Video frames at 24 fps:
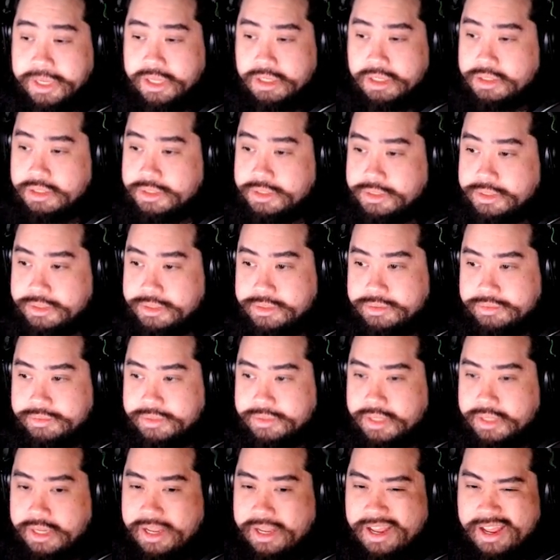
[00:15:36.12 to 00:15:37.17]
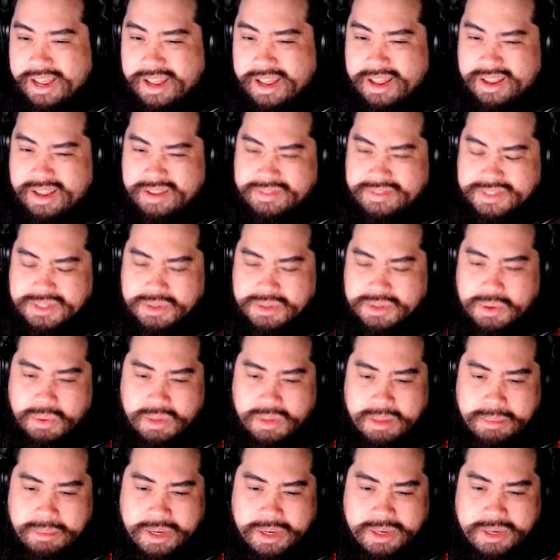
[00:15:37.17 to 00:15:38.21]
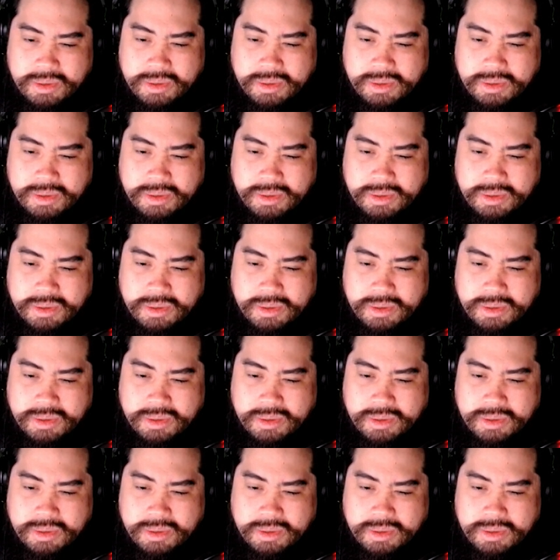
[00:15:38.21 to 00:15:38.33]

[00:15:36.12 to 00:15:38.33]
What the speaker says: least. If it's a collab I don't